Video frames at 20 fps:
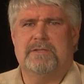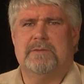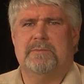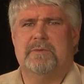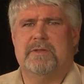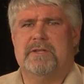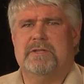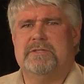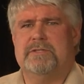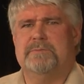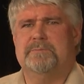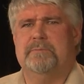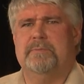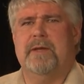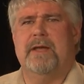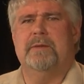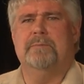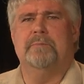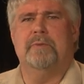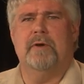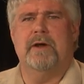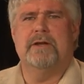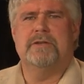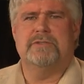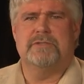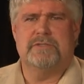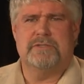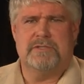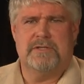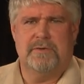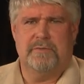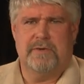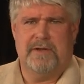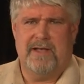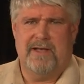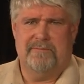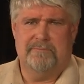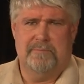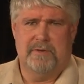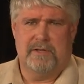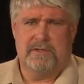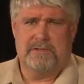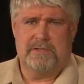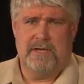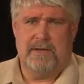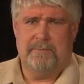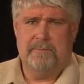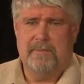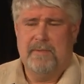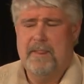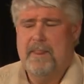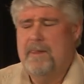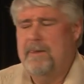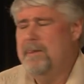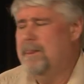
some of these big pressures that we have built up.